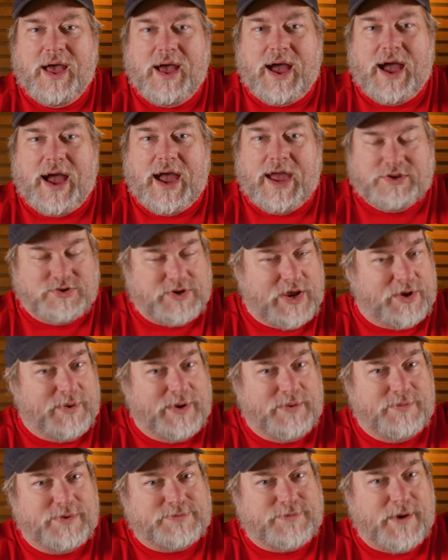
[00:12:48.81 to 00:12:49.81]
I try to read
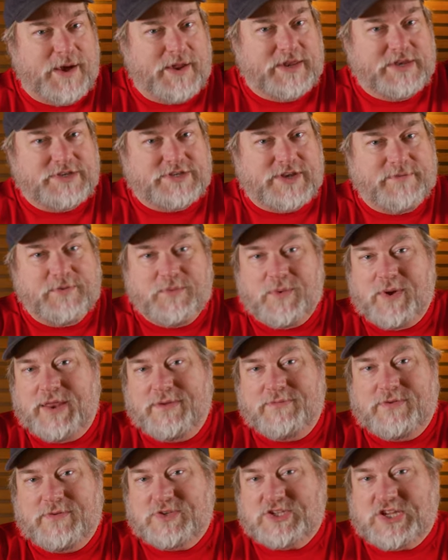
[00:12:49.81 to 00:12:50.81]
and respond to each and every one,
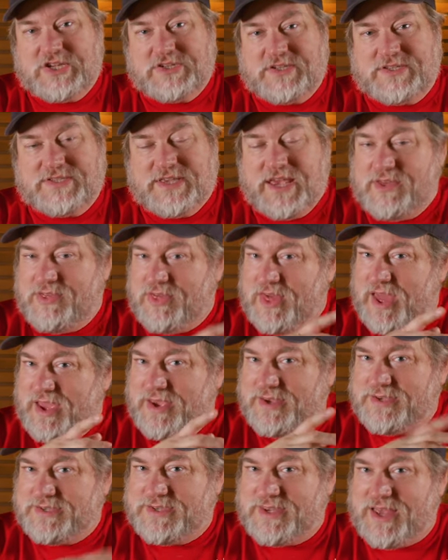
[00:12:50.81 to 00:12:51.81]
even if it's just to say
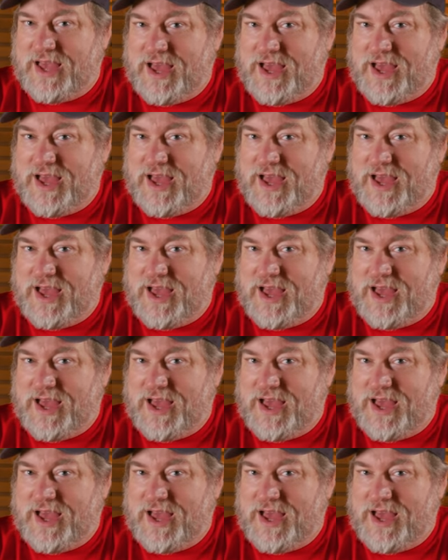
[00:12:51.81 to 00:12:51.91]
thanks.